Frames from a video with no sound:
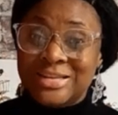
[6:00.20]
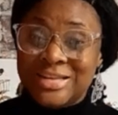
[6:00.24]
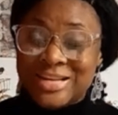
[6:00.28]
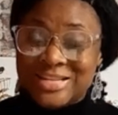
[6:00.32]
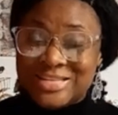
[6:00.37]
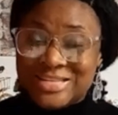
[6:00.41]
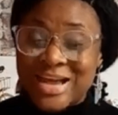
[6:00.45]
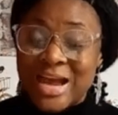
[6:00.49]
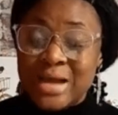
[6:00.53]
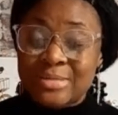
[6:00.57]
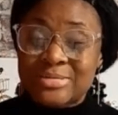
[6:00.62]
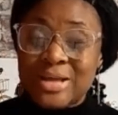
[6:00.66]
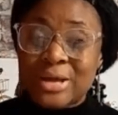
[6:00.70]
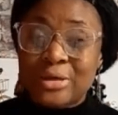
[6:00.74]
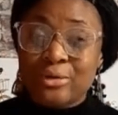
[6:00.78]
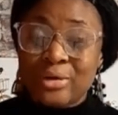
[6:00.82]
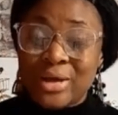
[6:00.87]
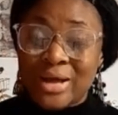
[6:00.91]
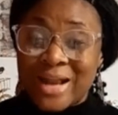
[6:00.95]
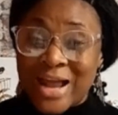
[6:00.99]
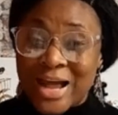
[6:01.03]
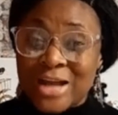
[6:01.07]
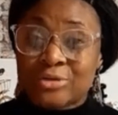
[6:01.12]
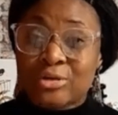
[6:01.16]
the time that you
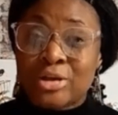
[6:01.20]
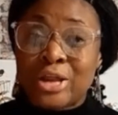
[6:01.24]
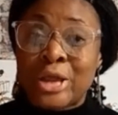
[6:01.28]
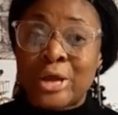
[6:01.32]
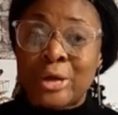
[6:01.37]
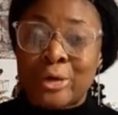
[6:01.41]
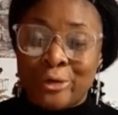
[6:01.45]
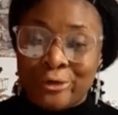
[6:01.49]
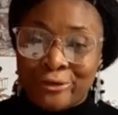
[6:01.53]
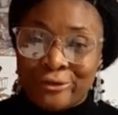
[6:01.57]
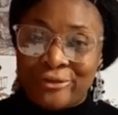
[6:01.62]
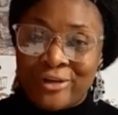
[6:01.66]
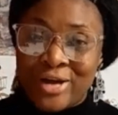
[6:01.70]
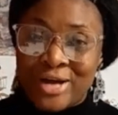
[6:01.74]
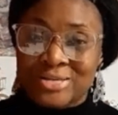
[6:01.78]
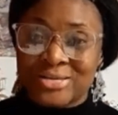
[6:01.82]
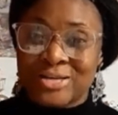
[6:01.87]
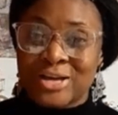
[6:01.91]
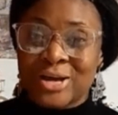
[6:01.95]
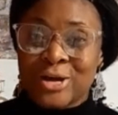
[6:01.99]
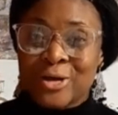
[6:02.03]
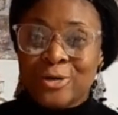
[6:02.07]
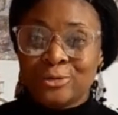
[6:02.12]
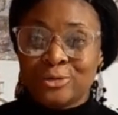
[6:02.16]
can actually
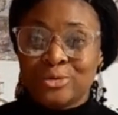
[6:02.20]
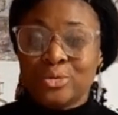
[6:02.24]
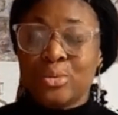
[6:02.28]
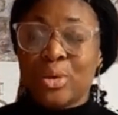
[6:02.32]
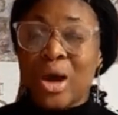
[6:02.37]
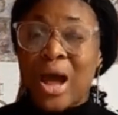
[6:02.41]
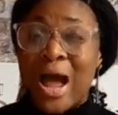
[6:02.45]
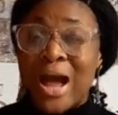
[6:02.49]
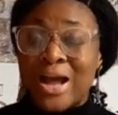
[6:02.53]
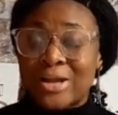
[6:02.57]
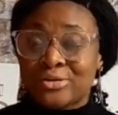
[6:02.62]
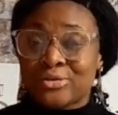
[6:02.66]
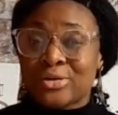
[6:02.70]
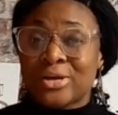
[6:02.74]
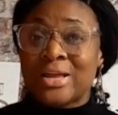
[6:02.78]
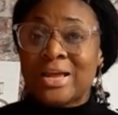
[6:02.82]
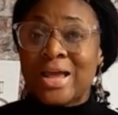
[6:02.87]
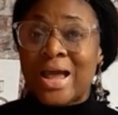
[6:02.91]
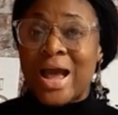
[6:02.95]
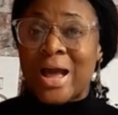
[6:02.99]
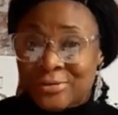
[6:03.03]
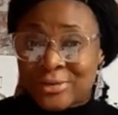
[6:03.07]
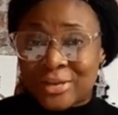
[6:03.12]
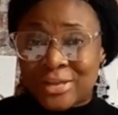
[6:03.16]
convert to
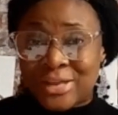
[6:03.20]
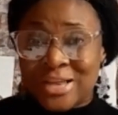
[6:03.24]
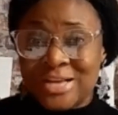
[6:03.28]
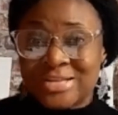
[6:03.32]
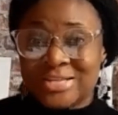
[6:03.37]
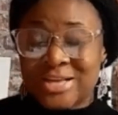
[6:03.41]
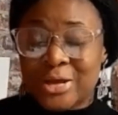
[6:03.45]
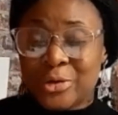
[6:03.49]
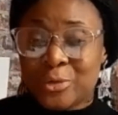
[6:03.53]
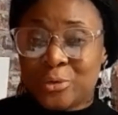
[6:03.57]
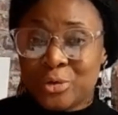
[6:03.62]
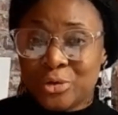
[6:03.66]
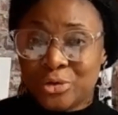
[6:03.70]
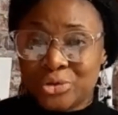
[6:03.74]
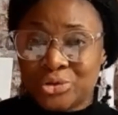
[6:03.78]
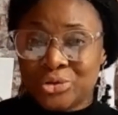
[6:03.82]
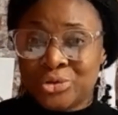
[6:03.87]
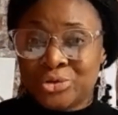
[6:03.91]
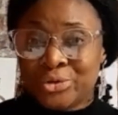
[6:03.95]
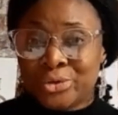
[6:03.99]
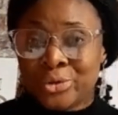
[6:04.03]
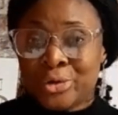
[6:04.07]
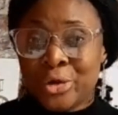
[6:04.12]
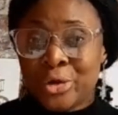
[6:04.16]
actually achieve the things that you want
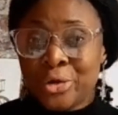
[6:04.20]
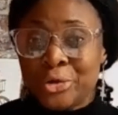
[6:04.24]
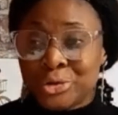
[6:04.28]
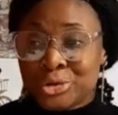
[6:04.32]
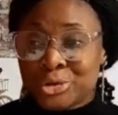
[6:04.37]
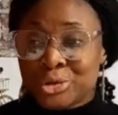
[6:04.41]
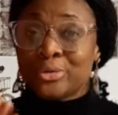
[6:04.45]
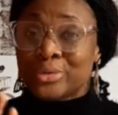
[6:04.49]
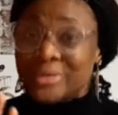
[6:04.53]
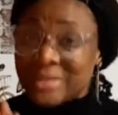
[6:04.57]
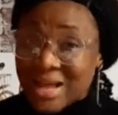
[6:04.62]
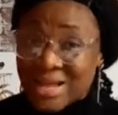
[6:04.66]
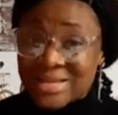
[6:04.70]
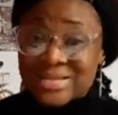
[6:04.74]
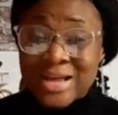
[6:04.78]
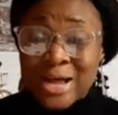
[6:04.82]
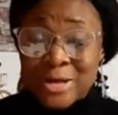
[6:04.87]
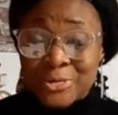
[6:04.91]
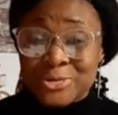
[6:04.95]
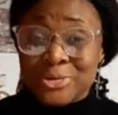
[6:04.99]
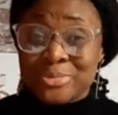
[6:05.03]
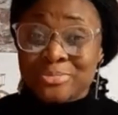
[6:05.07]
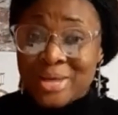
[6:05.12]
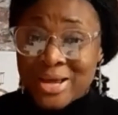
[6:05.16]
to do. So that's
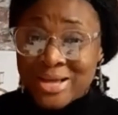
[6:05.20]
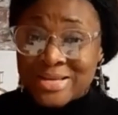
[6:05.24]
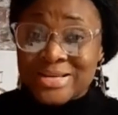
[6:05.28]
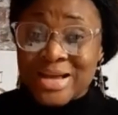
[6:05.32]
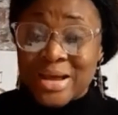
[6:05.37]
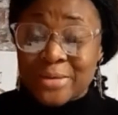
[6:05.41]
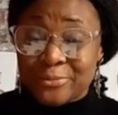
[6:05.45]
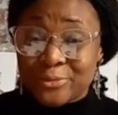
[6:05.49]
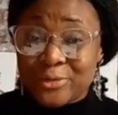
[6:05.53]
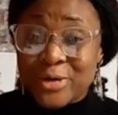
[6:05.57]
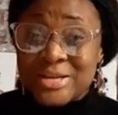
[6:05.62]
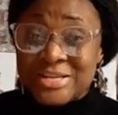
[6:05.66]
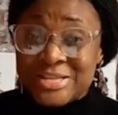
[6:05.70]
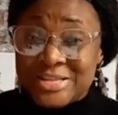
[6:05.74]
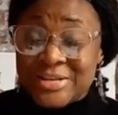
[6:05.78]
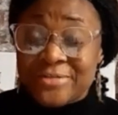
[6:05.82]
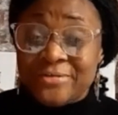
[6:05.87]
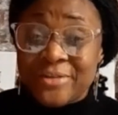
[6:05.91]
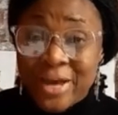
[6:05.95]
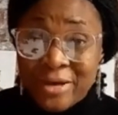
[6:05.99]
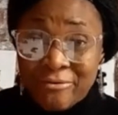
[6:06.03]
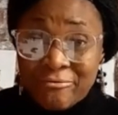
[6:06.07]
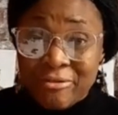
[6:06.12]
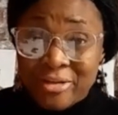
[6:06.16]
how to make time to
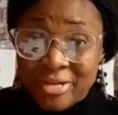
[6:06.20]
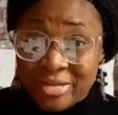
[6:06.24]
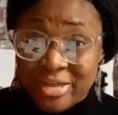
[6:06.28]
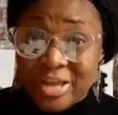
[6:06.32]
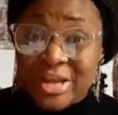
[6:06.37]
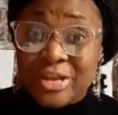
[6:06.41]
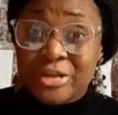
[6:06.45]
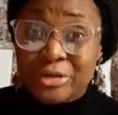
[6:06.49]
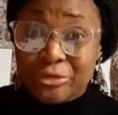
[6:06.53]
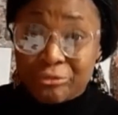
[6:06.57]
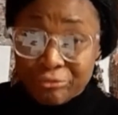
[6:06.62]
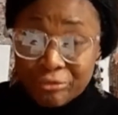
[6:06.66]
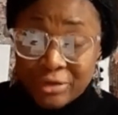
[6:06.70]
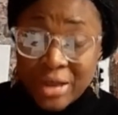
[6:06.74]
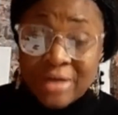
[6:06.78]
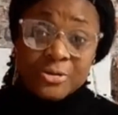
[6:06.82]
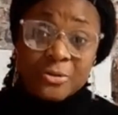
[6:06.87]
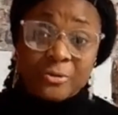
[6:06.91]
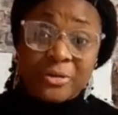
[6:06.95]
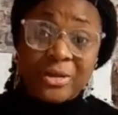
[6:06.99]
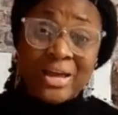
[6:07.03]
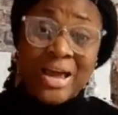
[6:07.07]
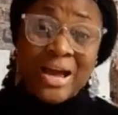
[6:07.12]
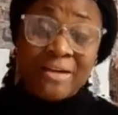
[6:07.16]
achieve everything.
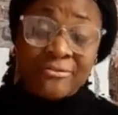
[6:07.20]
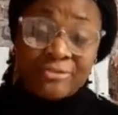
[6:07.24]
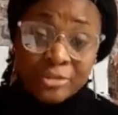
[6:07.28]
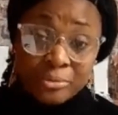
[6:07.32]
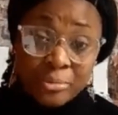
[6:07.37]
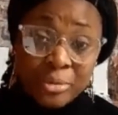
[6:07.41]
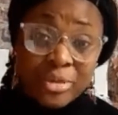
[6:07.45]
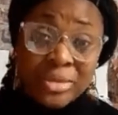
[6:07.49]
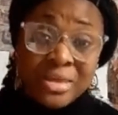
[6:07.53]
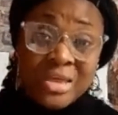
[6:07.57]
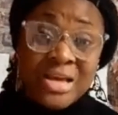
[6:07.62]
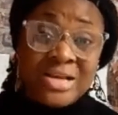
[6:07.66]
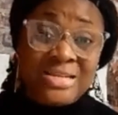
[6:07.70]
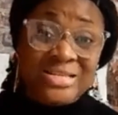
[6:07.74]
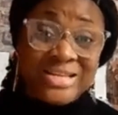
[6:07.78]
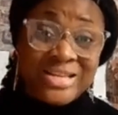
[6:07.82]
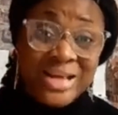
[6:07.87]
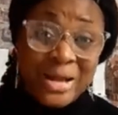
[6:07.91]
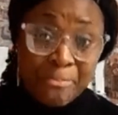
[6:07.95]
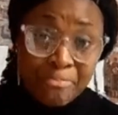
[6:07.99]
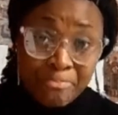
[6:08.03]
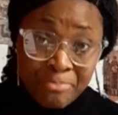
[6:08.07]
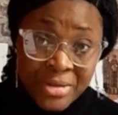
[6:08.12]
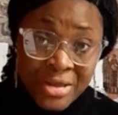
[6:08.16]
First of all, they have to be things
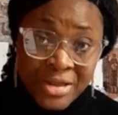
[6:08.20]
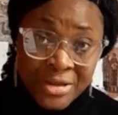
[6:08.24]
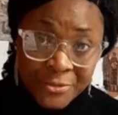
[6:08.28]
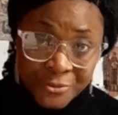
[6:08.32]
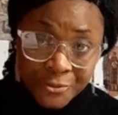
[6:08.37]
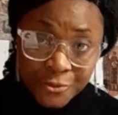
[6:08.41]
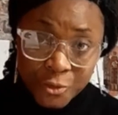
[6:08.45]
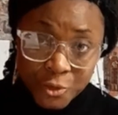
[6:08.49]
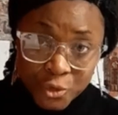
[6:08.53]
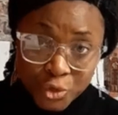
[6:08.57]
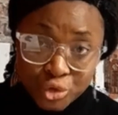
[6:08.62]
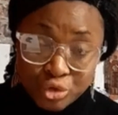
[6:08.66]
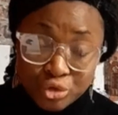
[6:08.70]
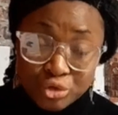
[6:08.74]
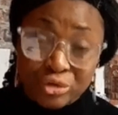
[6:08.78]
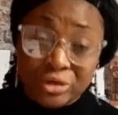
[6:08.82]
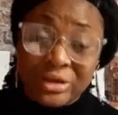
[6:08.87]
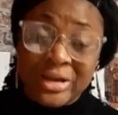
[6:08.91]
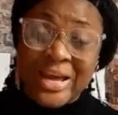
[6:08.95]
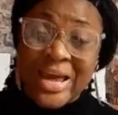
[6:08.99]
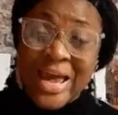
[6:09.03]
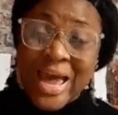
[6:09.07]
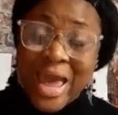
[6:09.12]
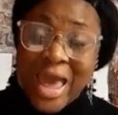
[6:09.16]
that are meaningful to
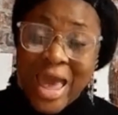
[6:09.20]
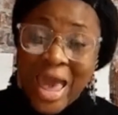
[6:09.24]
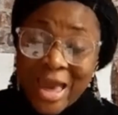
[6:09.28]
you.